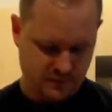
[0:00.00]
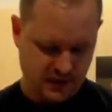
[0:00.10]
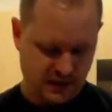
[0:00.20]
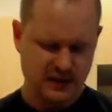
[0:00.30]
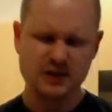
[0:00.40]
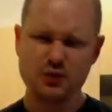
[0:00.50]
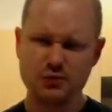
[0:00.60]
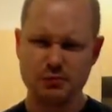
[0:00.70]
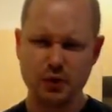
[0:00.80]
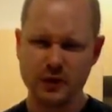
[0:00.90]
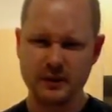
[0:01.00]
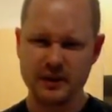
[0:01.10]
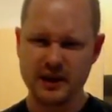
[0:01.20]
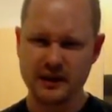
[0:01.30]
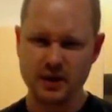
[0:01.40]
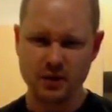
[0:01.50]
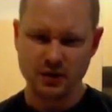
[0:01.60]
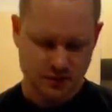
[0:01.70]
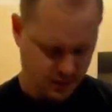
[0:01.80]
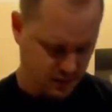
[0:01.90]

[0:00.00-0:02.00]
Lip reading: It's a little more boring without a co-host.